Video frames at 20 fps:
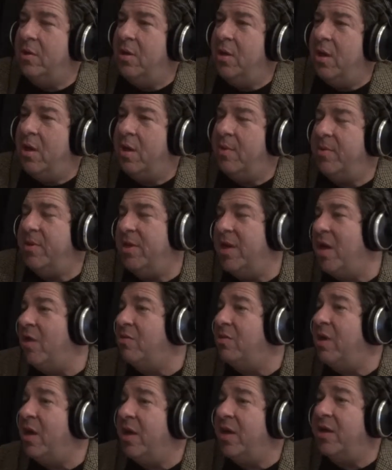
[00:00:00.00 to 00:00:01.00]
I mean, the
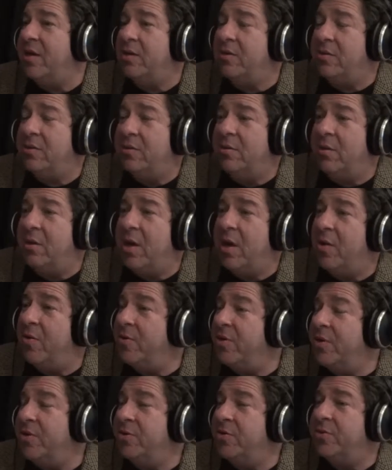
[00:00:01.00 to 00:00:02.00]
outlying
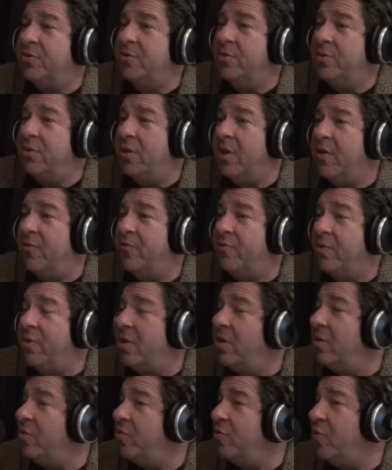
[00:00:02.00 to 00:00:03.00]
areas have
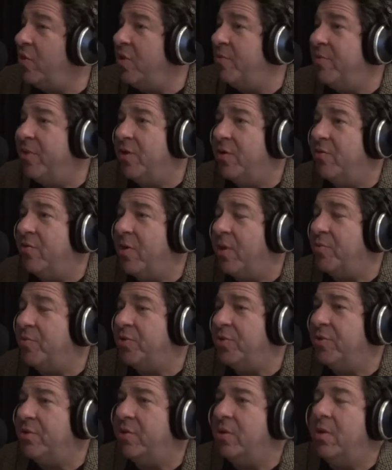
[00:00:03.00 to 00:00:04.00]
quite a bit of
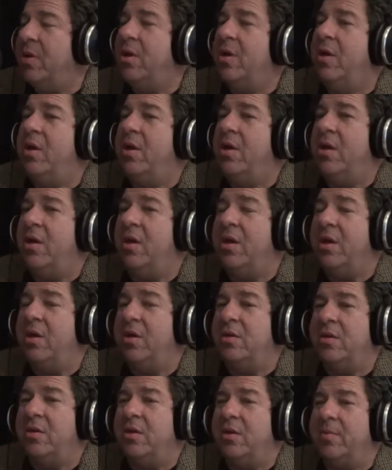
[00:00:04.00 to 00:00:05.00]
corruption,
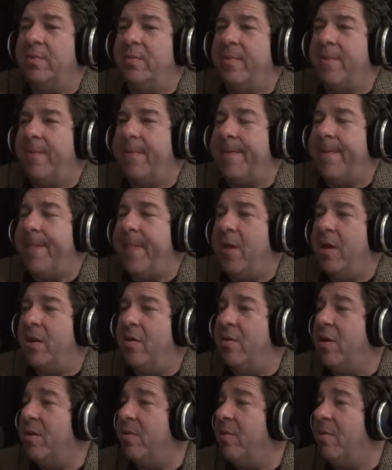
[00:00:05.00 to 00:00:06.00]
and
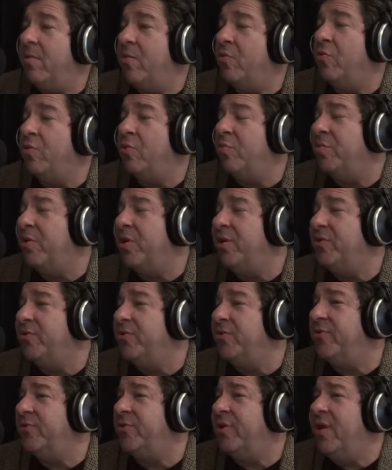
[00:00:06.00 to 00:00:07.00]
rural
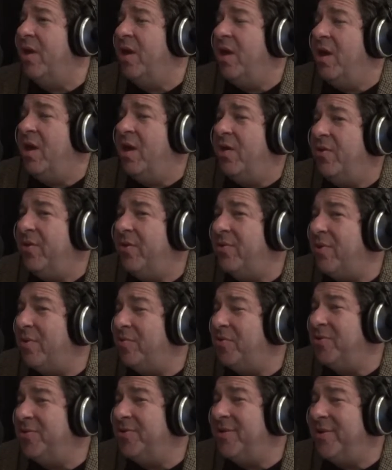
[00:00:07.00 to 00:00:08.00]
places, the
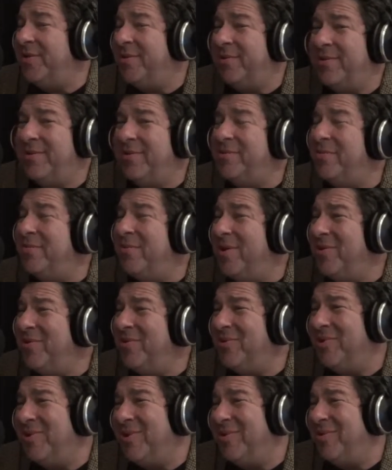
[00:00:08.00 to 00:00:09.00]
corruption's not there because the
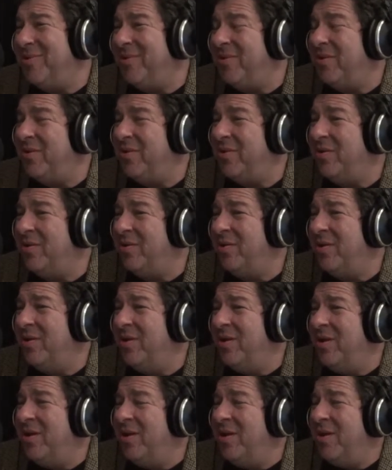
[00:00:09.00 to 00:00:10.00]
money's not there.
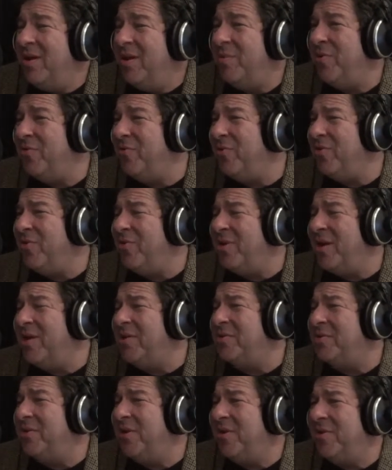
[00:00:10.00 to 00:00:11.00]
I mean, if you're going
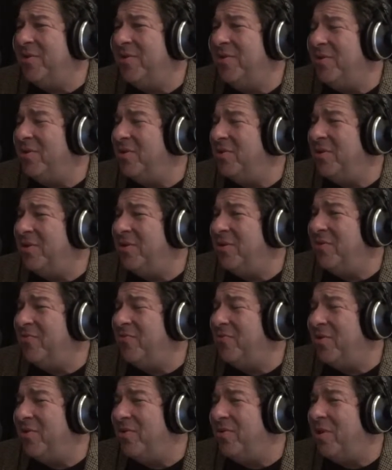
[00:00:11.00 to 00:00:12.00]
downstate Illinois, you said look
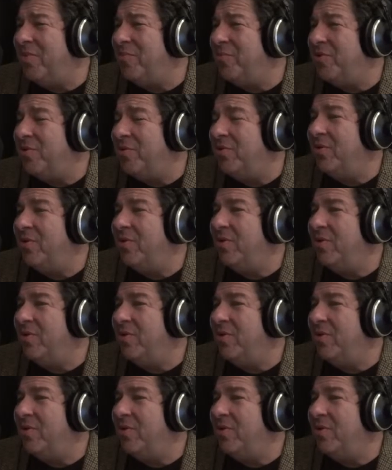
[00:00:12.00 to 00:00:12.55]
for corruption.